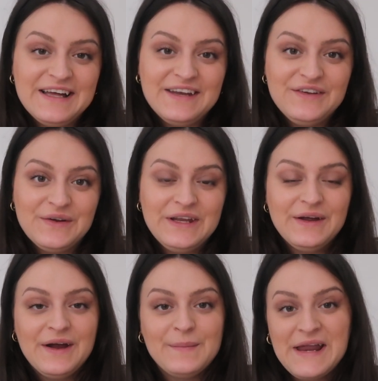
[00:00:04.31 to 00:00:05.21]
and if you're new
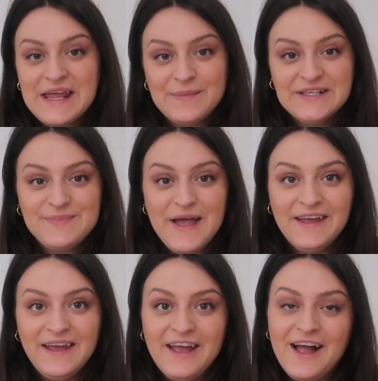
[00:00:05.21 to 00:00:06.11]
here, my name is Becky.